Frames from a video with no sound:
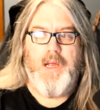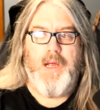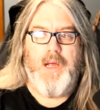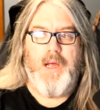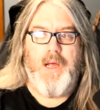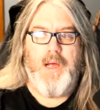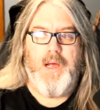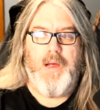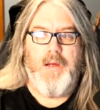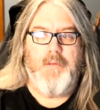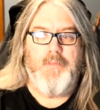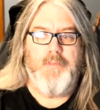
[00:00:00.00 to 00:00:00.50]

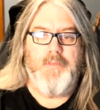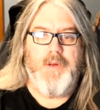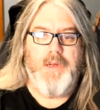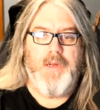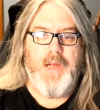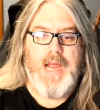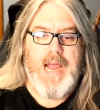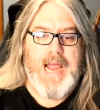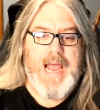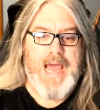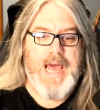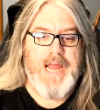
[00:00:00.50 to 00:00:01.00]
Um,
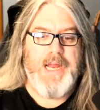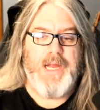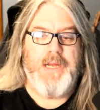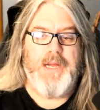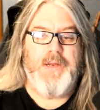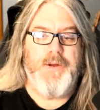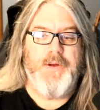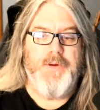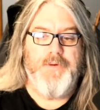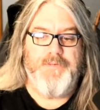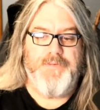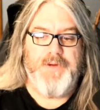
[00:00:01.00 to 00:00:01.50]

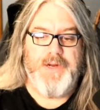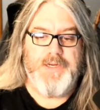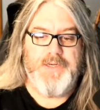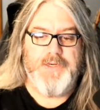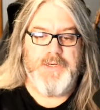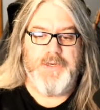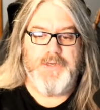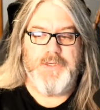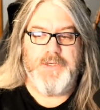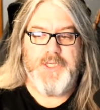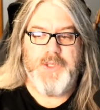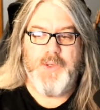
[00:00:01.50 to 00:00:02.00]
adding new
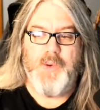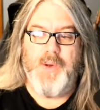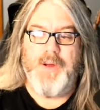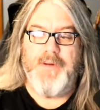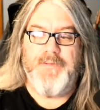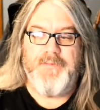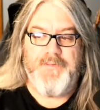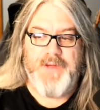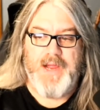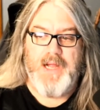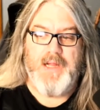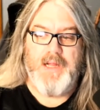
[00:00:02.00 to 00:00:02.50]
features to a
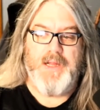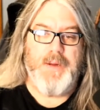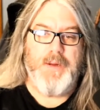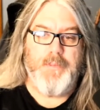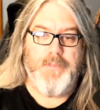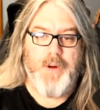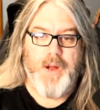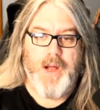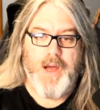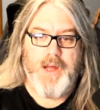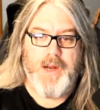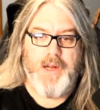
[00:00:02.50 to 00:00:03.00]
failing
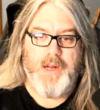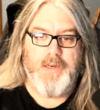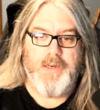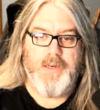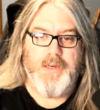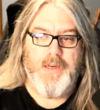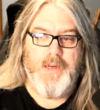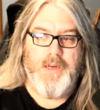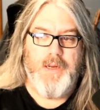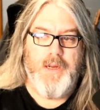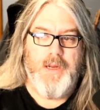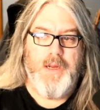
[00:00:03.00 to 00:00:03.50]
product
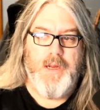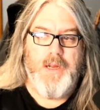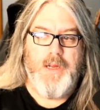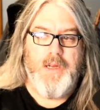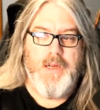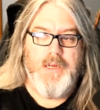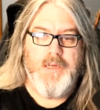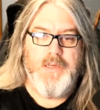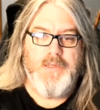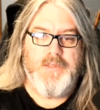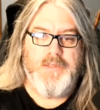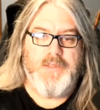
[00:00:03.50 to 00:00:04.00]

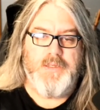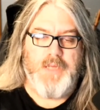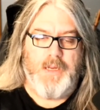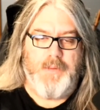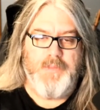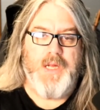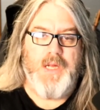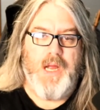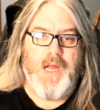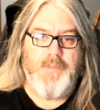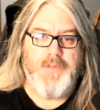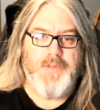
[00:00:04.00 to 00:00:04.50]

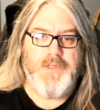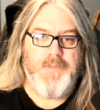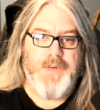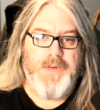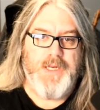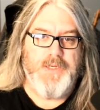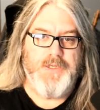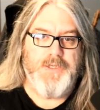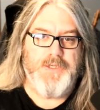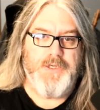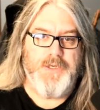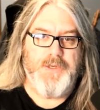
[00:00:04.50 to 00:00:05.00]
sometimes
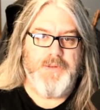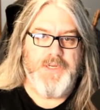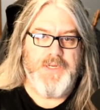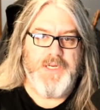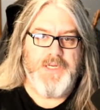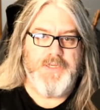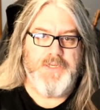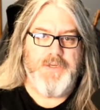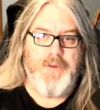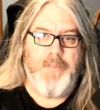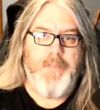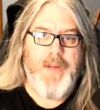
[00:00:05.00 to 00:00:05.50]
means you
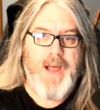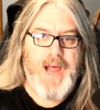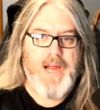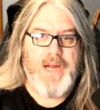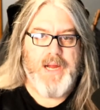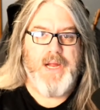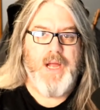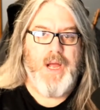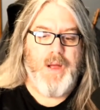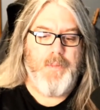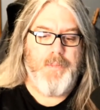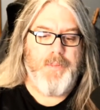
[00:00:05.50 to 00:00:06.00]
need to
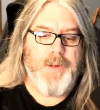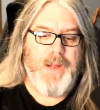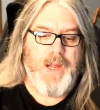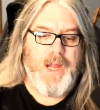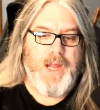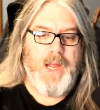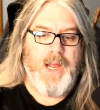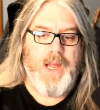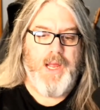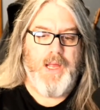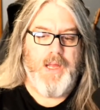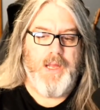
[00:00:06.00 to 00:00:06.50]
back up
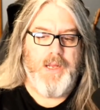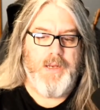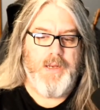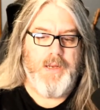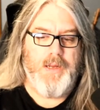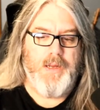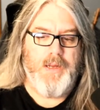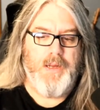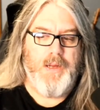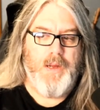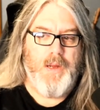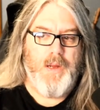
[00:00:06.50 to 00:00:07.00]

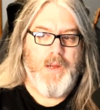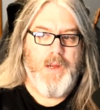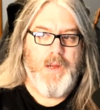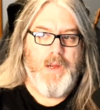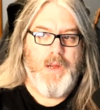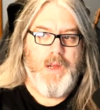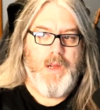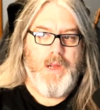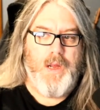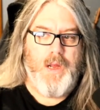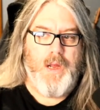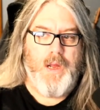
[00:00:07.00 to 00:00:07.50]
and
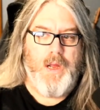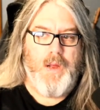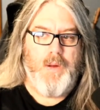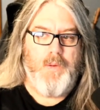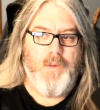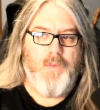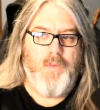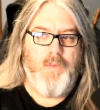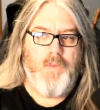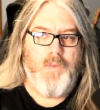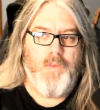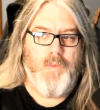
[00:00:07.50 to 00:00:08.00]

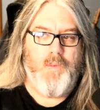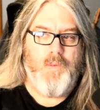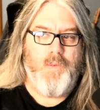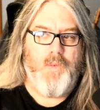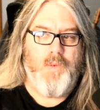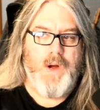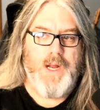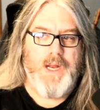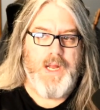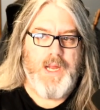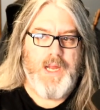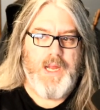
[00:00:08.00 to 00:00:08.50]
um,
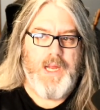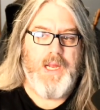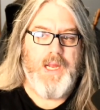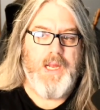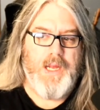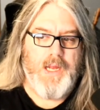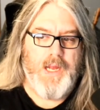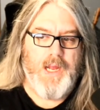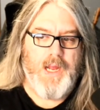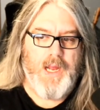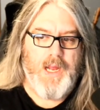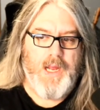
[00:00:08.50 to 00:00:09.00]
what
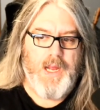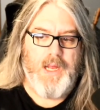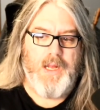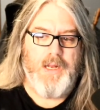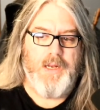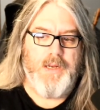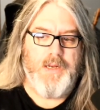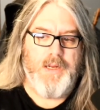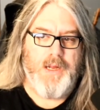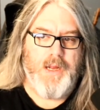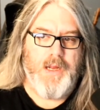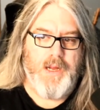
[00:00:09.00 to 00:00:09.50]
he
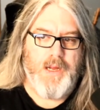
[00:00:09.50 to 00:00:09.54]
and uh,